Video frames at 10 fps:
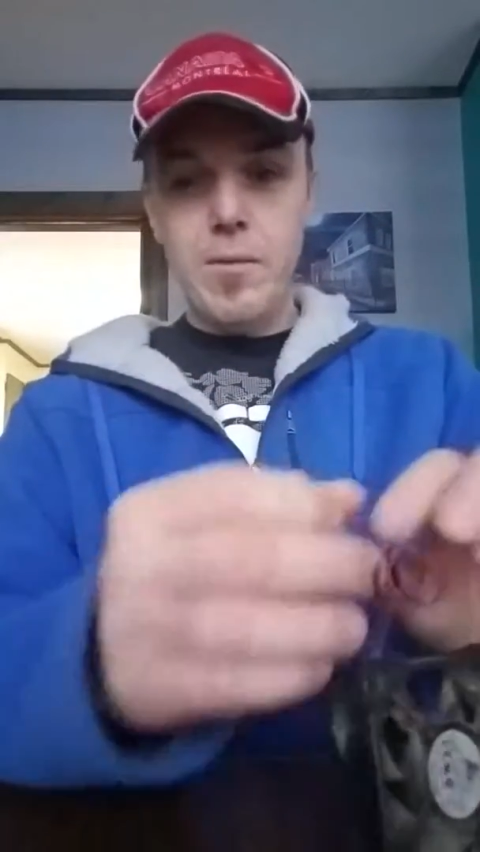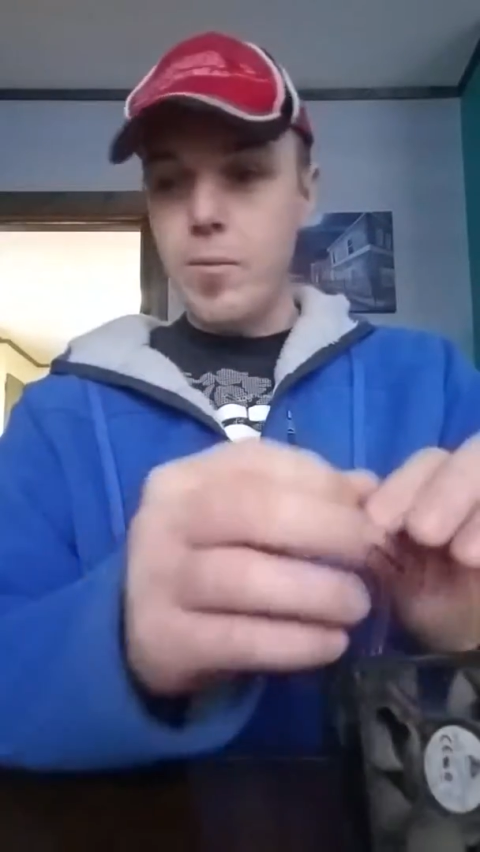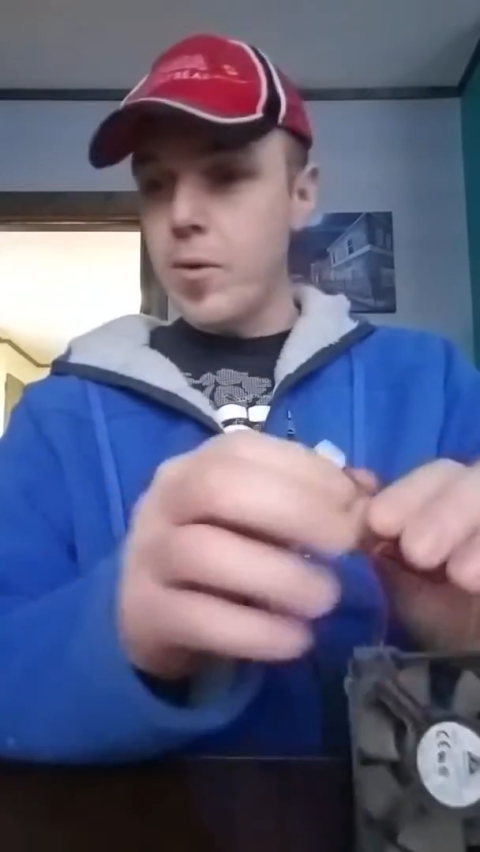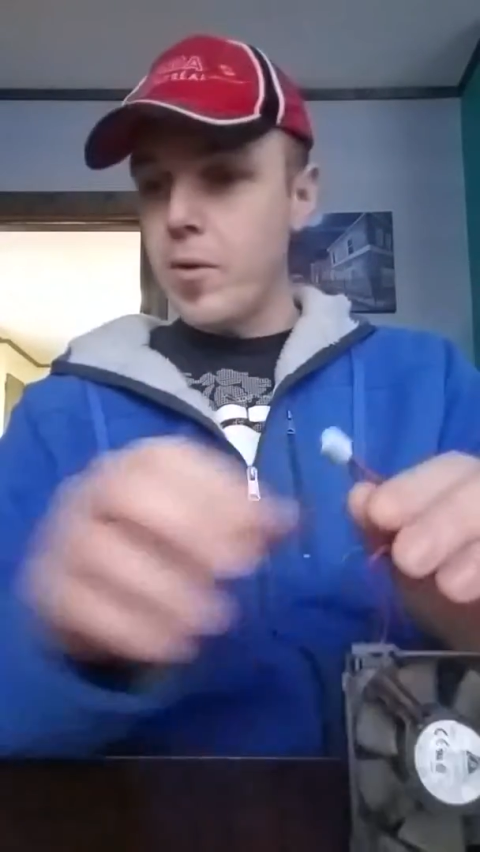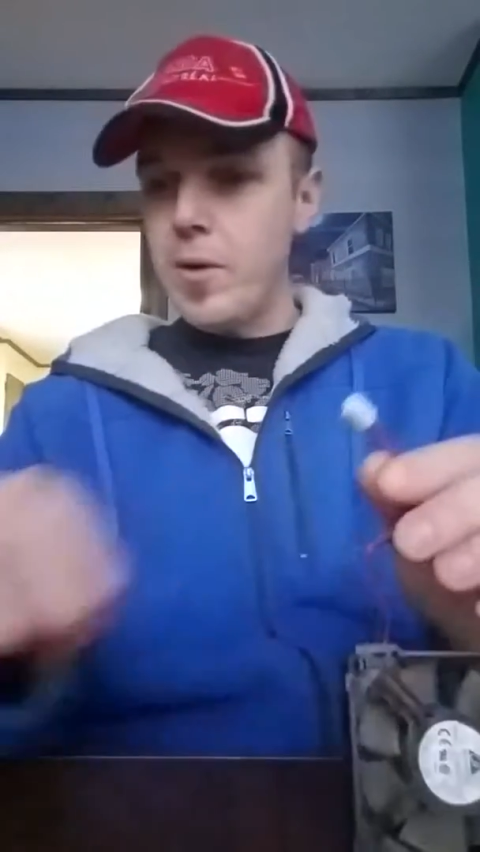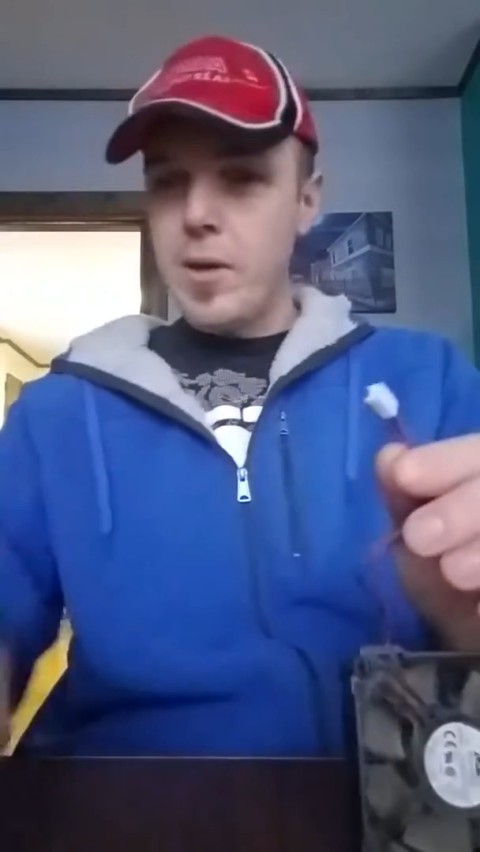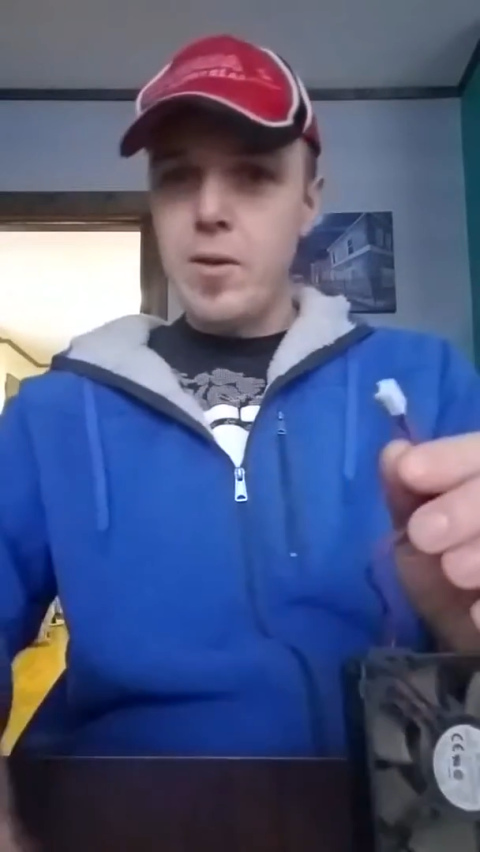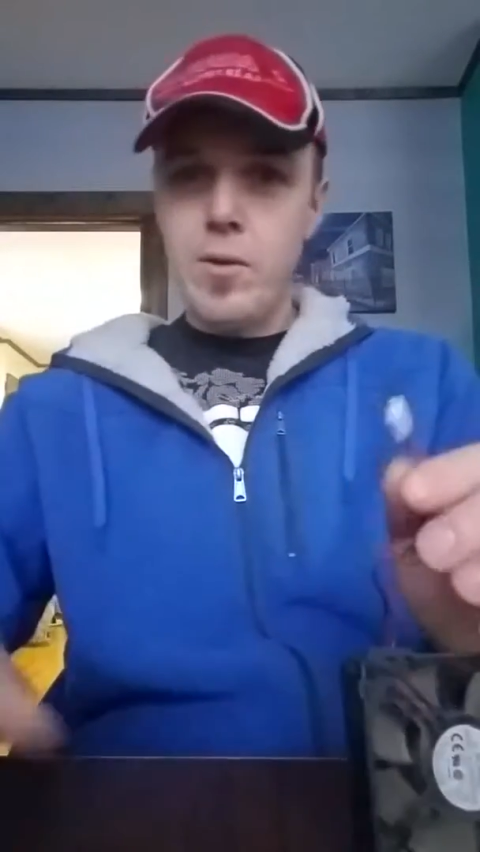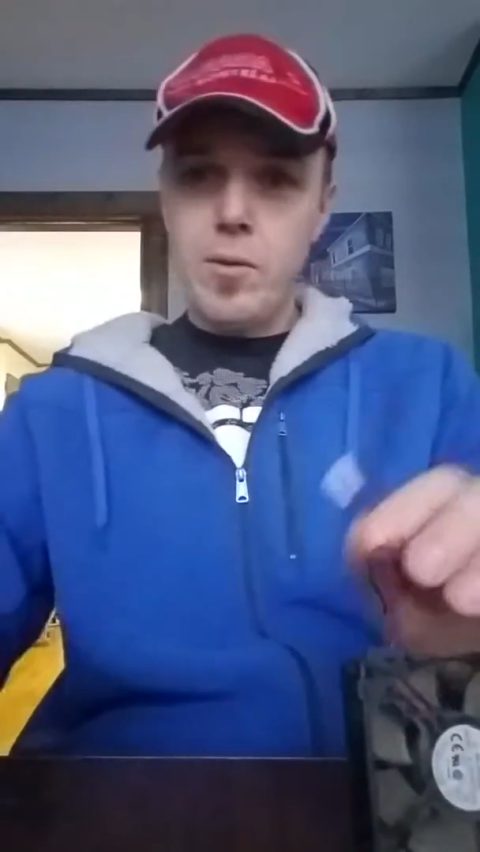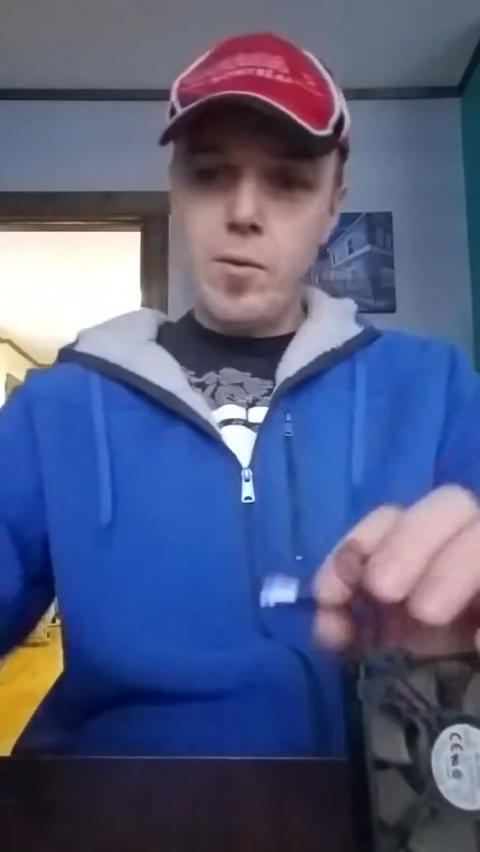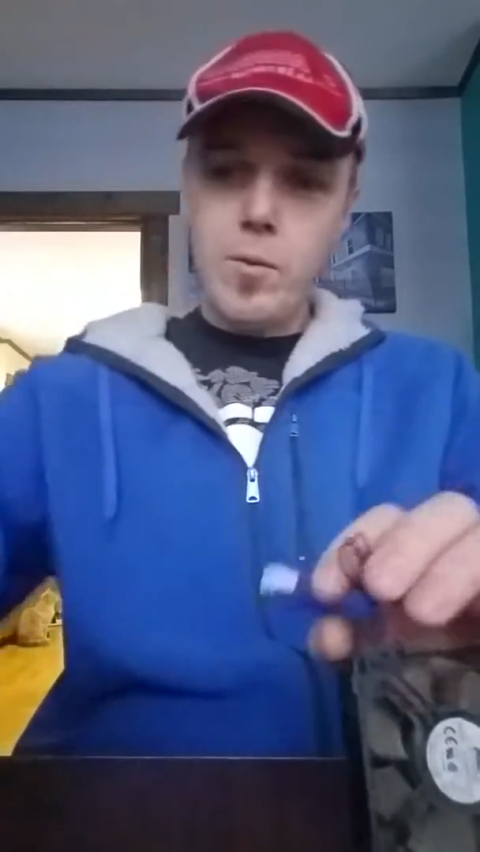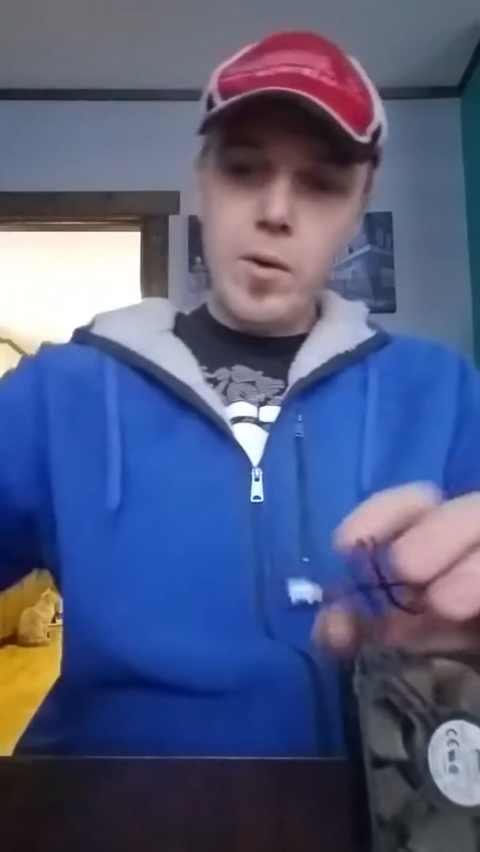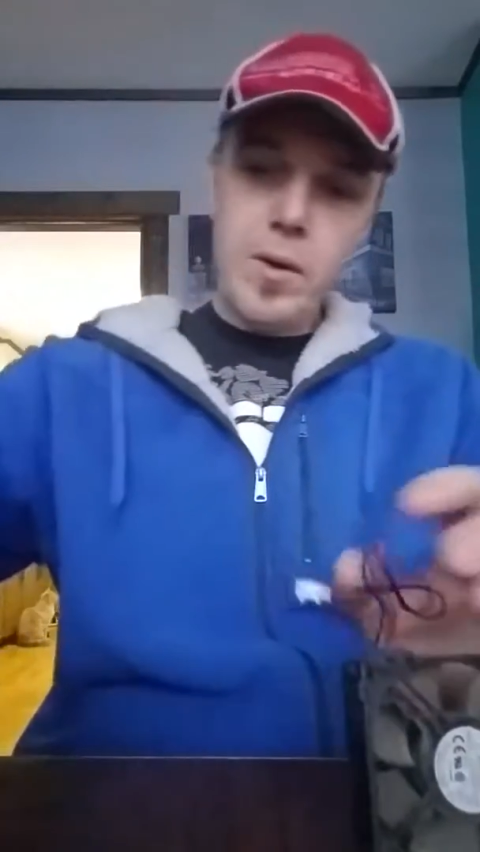we're going to